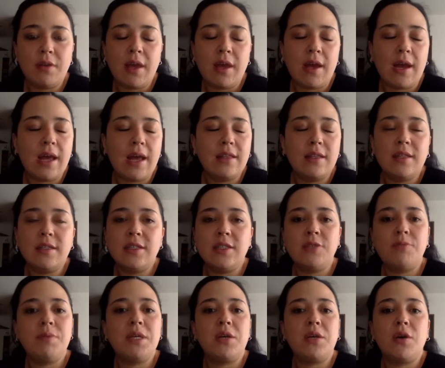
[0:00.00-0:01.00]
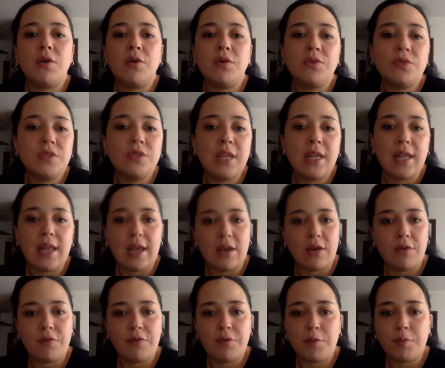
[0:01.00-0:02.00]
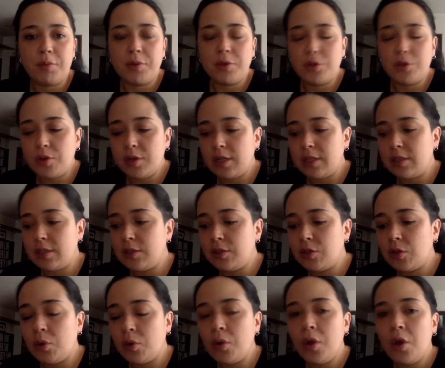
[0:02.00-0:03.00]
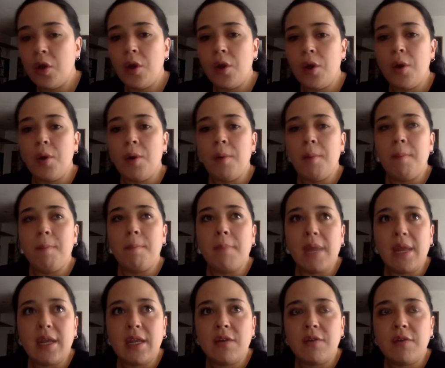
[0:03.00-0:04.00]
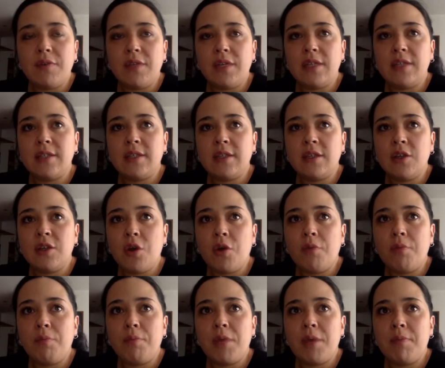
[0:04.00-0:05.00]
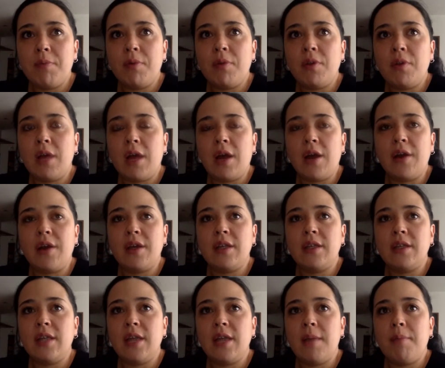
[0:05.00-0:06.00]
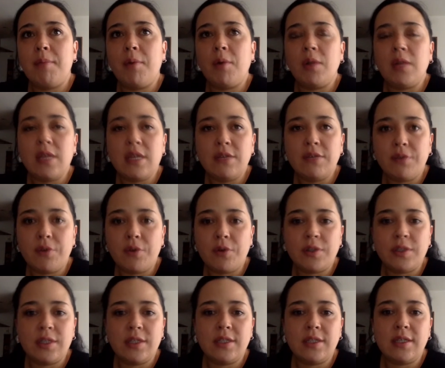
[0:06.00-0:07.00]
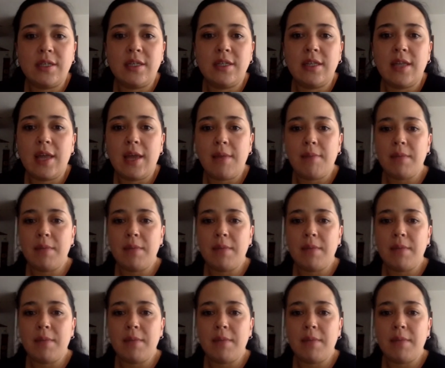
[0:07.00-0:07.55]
And this is because the lack of opportunity. So many of these young people are in the police forces, in the